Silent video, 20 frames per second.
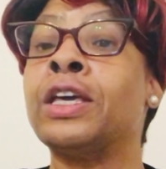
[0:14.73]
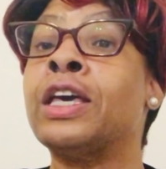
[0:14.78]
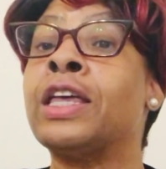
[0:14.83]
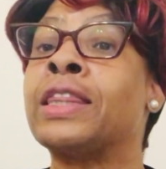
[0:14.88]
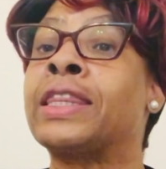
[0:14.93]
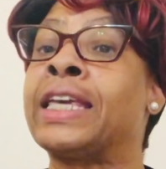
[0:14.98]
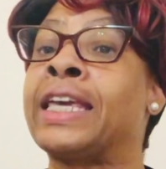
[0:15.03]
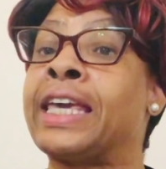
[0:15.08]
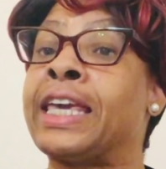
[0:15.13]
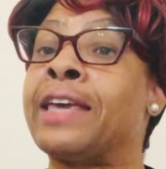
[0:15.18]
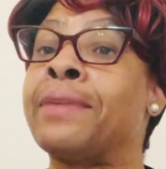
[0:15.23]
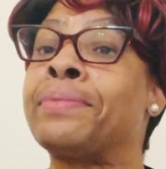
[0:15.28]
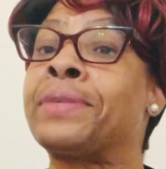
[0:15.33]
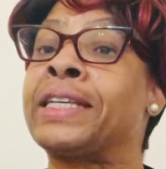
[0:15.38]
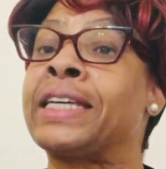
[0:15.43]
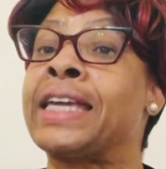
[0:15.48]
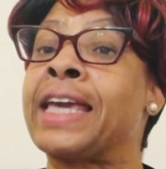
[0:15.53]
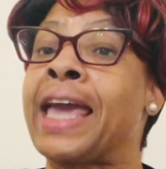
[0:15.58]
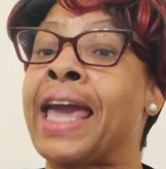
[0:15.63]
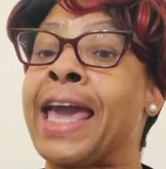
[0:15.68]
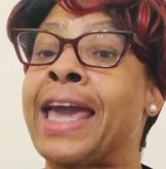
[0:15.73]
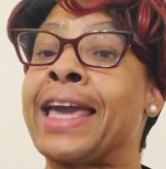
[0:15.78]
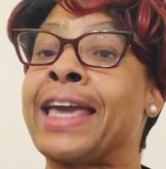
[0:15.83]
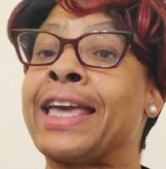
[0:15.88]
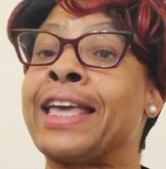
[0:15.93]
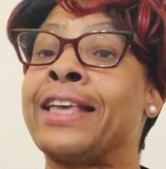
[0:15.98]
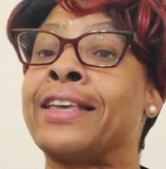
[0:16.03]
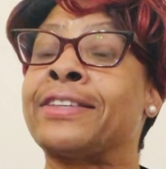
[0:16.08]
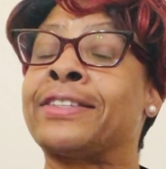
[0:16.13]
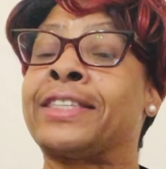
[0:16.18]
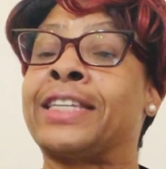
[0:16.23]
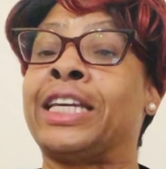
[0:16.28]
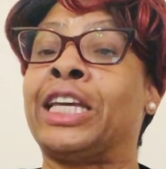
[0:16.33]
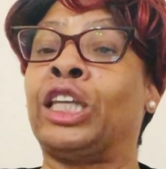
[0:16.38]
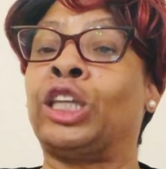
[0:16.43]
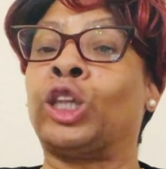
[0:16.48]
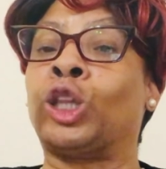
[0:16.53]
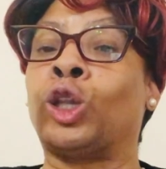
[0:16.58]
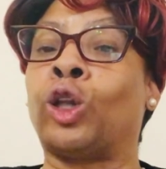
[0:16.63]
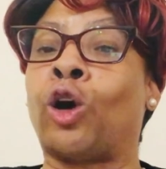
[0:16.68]
The MTA is the
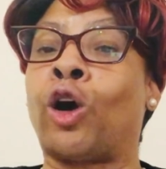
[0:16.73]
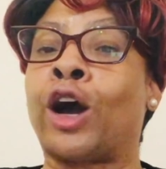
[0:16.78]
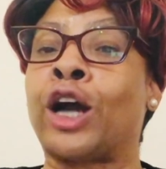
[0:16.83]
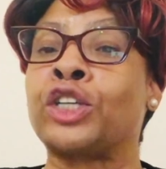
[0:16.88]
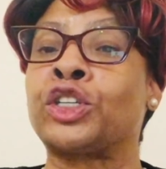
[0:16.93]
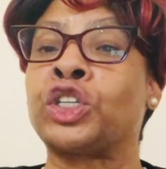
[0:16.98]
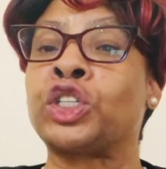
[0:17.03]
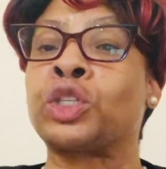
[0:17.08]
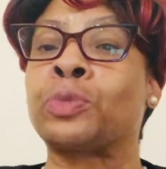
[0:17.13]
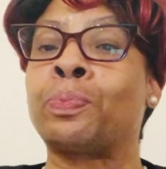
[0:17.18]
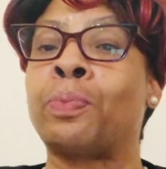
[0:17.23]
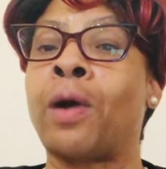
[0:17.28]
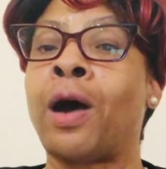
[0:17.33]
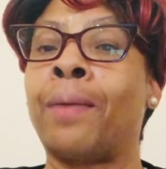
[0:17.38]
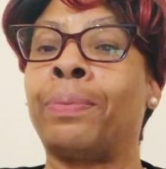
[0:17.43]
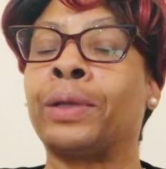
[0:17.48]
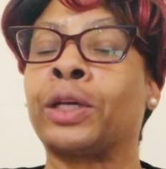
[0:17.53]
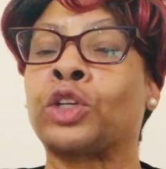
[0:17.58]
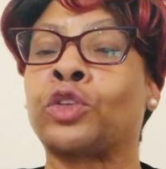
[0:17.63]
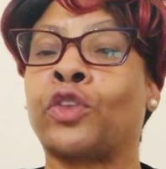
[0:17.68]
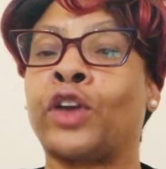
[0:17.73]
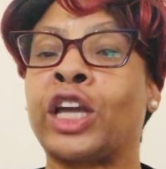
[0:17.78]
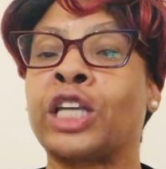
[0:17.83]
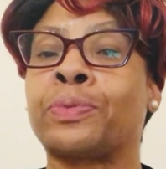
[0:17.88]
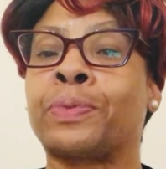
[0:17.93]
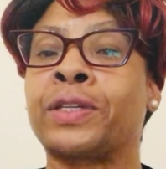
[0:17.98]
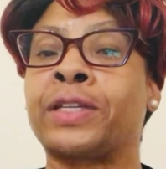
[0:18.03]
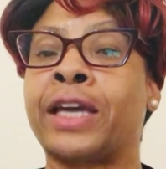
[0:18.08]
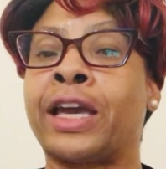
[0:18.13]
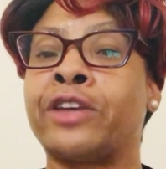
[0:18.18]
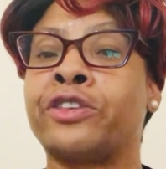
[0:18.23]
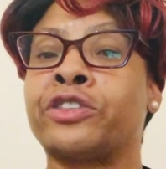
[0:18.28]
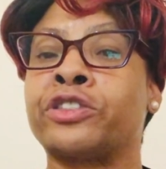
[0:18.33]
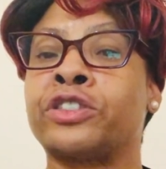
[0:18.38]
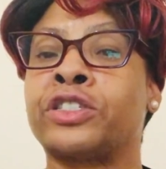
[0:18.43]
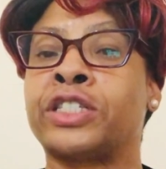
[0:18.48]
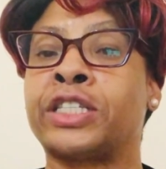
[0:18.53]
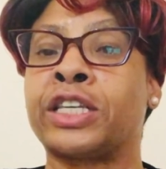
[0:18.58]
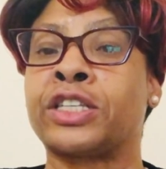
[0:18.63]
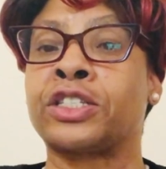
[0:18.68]
largest public transportation
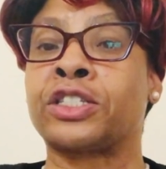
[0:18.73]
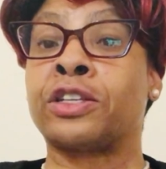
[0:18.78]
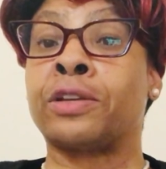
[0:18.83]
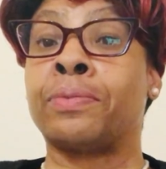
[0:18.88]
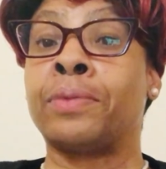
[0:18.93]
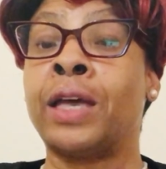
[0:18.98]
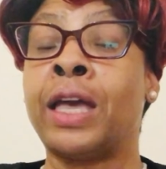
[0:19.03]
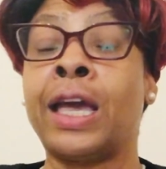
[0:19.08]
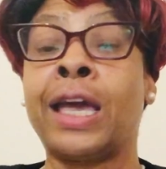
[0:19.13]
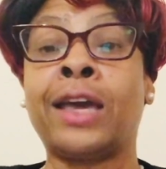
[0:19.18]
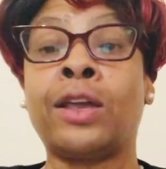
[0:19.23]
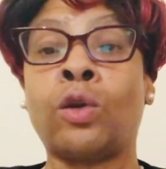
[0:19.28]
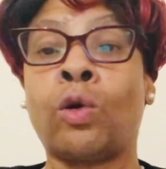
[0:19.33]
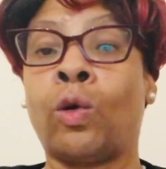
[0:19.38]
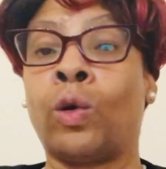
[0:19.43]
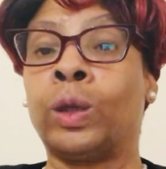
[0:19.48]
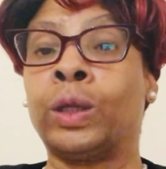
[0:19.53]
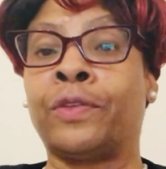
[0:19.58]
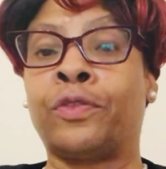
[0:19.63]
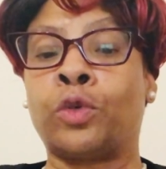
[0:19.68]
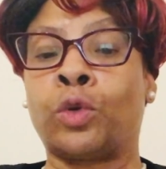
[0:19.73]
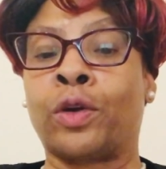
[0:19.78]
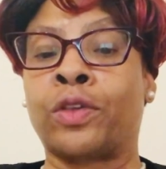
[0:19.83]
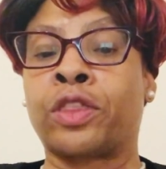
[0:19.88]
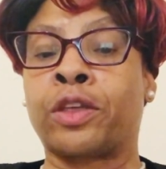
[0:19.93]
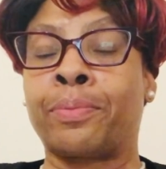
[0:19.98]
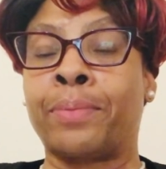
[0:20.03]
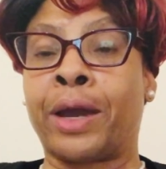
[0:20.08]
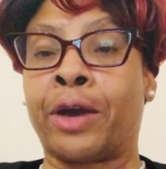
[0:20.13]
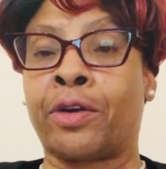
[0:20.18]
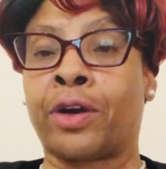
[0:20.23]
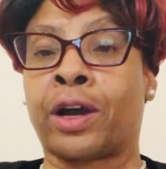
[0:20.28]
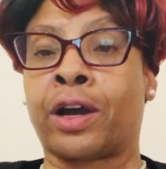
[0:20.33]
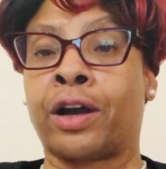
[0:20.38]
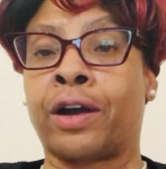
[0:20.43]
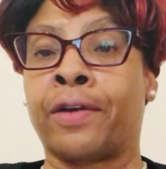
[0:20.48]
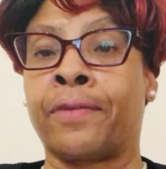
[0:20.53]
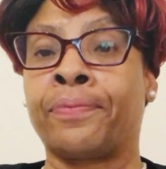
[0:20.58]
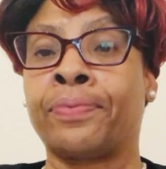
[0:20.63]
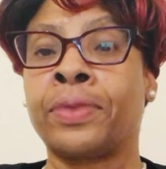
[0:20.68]
system in all of North America.